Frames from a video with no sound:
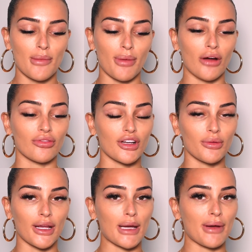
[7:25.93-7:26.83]
But I really
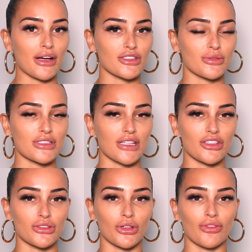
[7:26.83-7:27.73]
want to get back into a
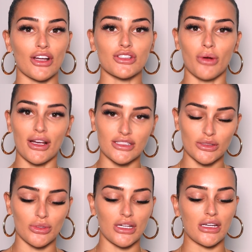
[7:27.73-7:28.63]
schedule of like twice a
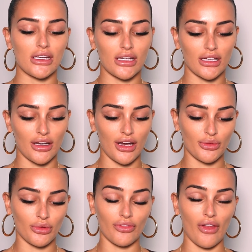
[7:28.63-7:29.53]
week and
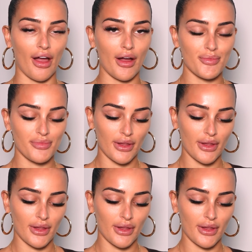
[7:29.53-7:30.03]
all of that.